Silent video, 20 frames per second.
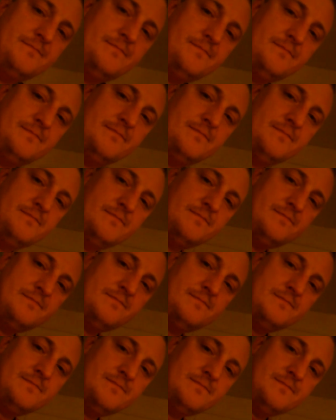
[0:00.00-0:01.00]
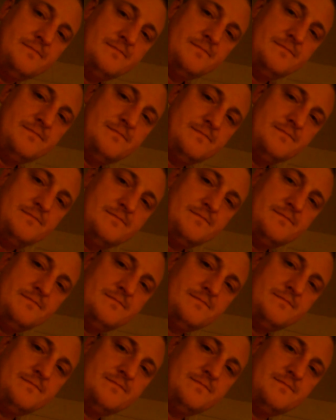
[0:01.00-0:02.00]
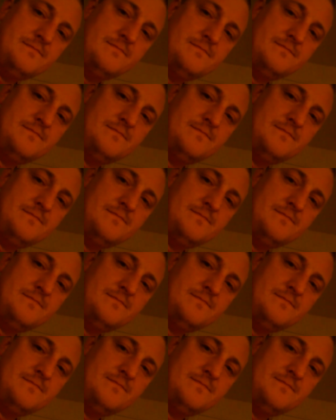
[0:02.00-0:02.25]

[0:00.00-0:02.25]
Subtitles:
Nothing is said.